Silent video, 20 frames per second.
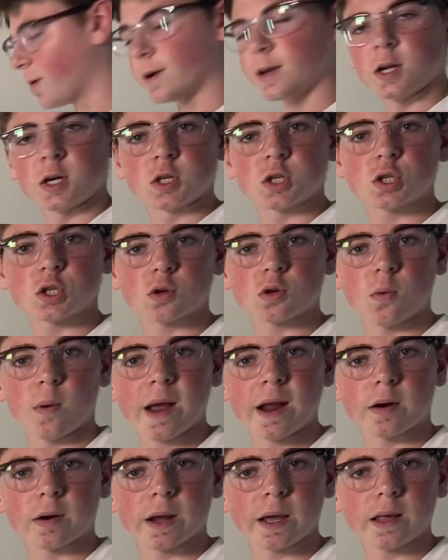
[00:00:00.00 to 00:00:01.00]
when you're
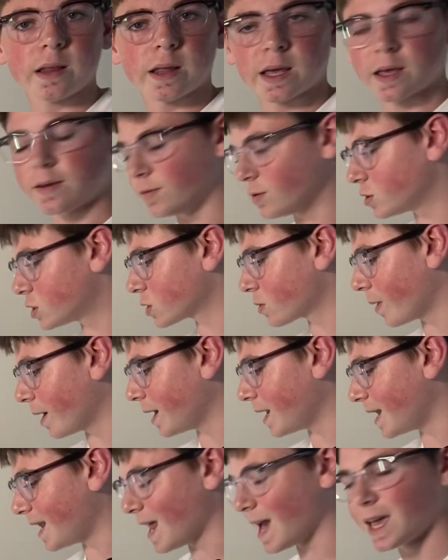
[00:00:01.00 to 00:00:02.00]
squaring, like if you squared
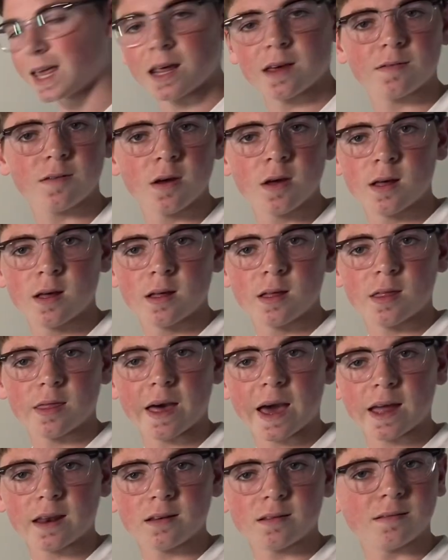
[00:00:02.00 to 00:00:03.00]
a negative,
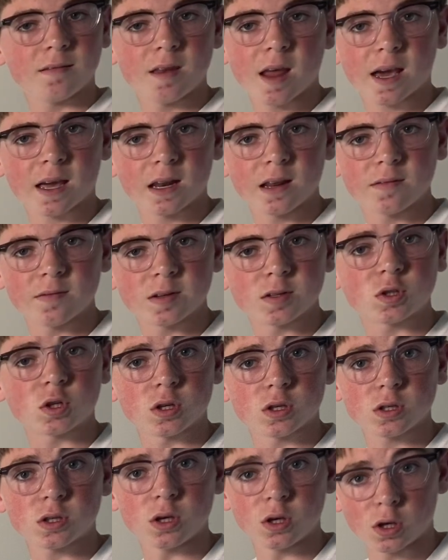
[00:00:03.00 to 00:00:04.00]
that negative is
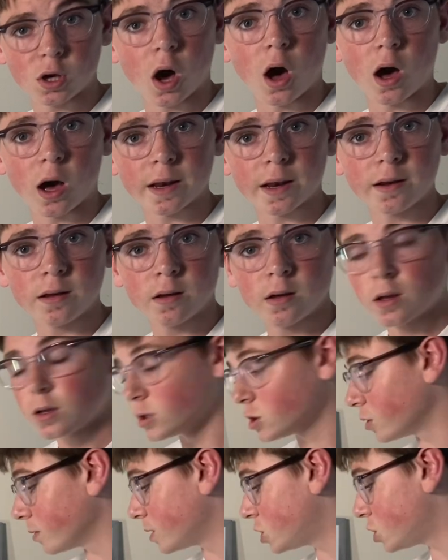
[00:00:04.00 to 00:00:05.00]
just gone.
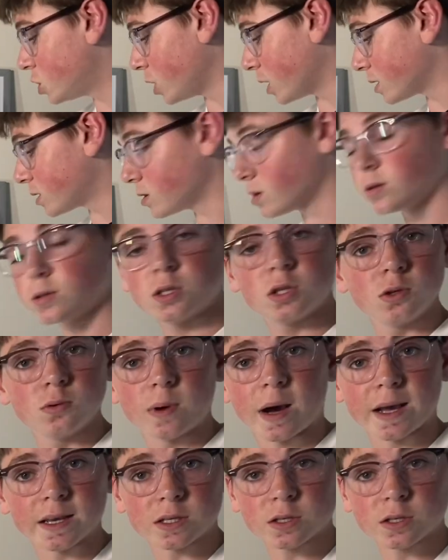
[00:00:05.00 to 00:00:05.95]
So it's just 2I